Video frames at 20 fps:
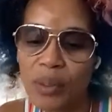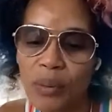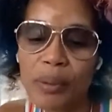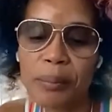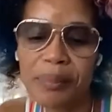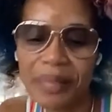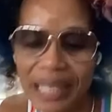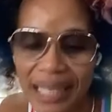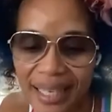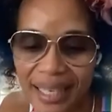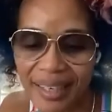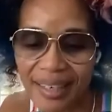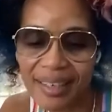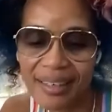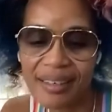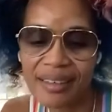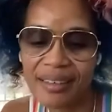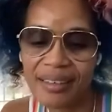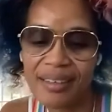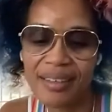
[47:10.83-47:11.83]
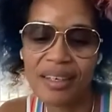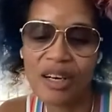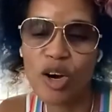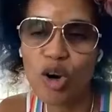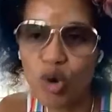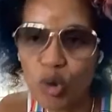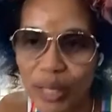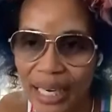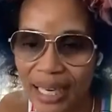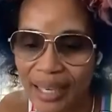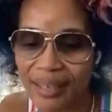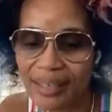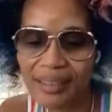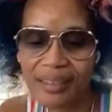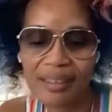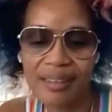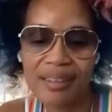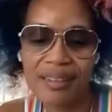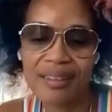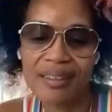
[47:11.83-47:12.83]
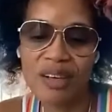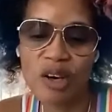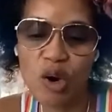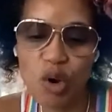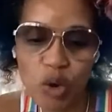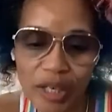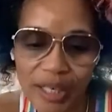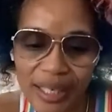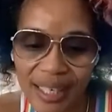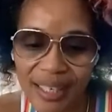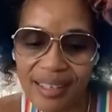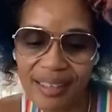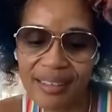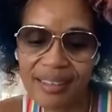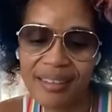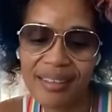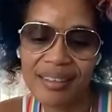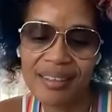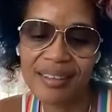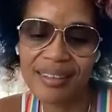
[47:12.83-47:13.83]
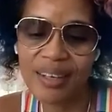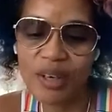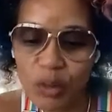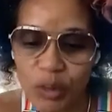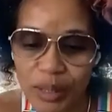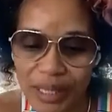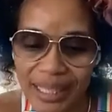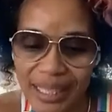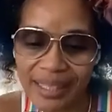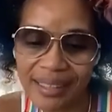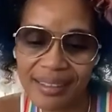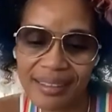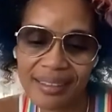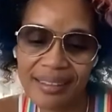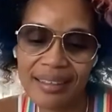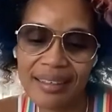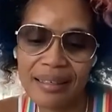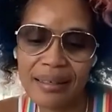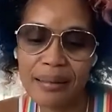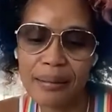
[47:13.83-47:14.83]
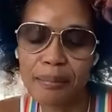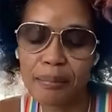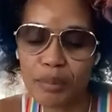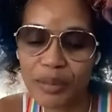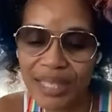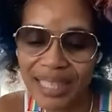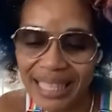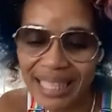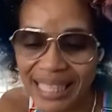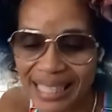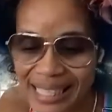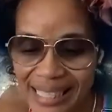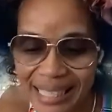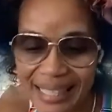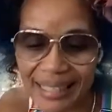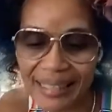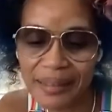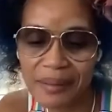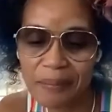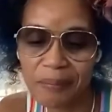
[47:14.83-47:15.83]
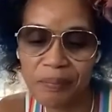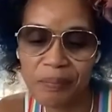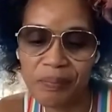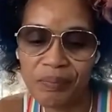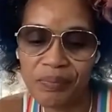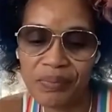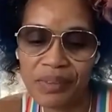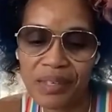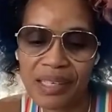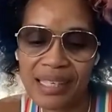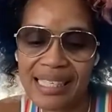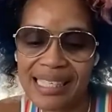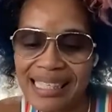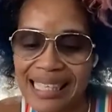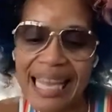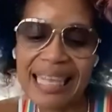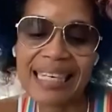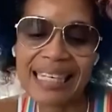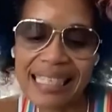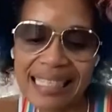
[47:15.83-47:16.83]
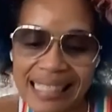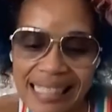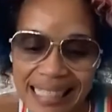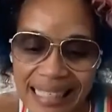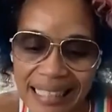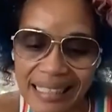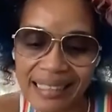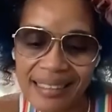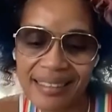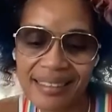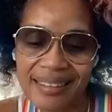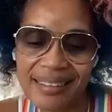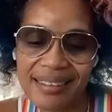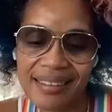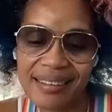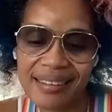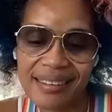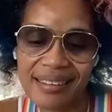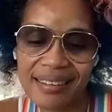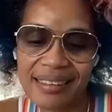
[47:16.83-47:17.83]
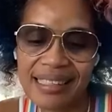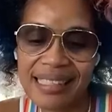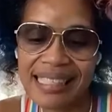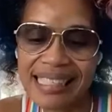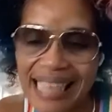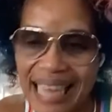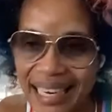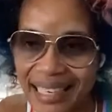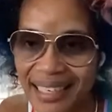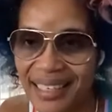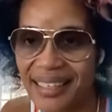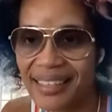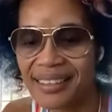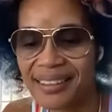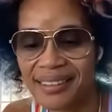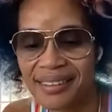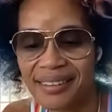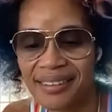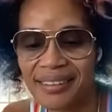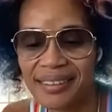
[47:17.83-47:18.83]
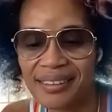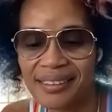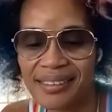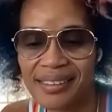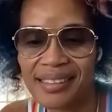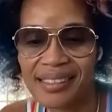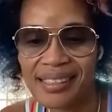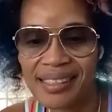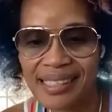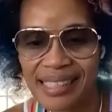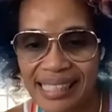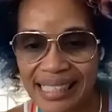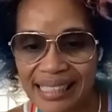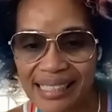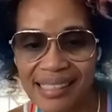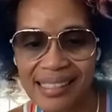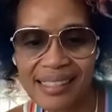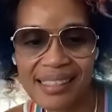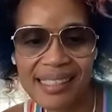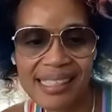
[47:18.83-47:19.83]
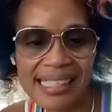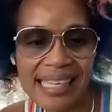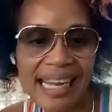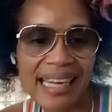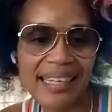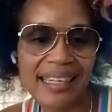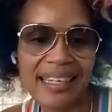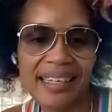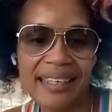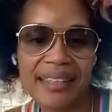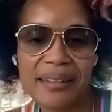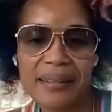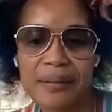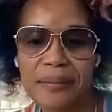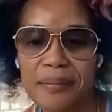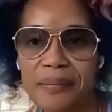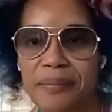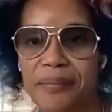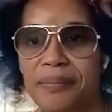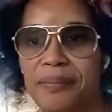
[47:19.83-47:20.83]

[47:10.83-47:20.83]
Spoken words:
and we will be here, honing, hoarding, holding, breathing still, standing still, standing, still standing.